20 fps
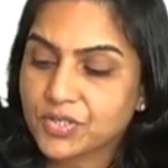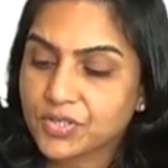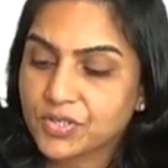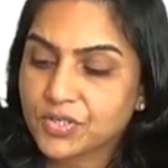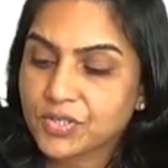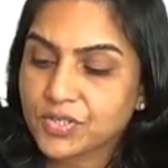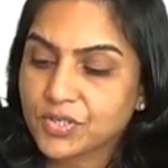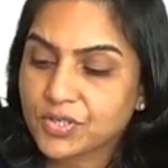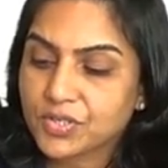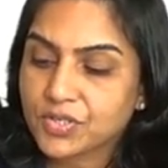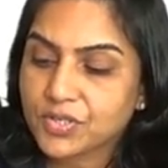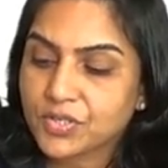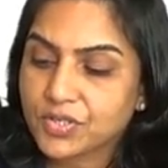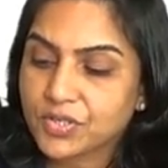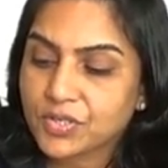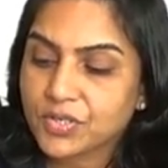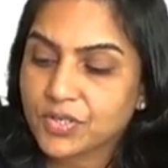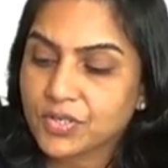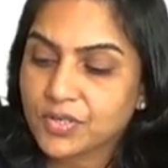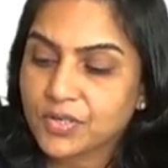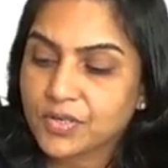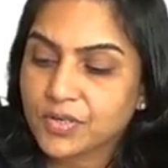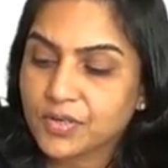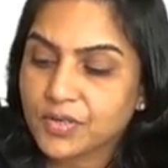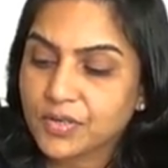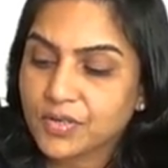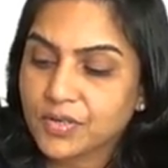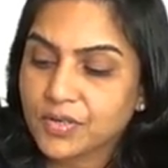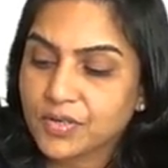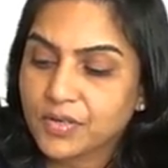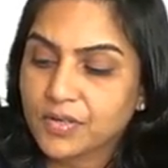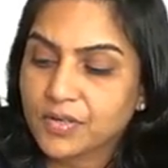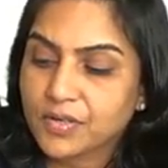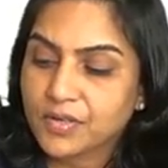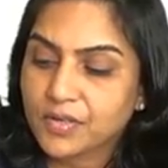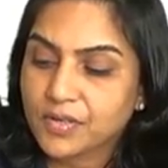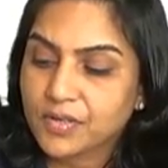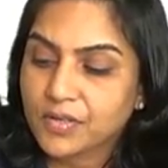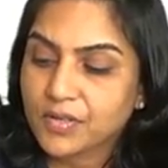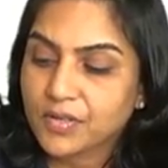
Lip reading: Nobody speaks.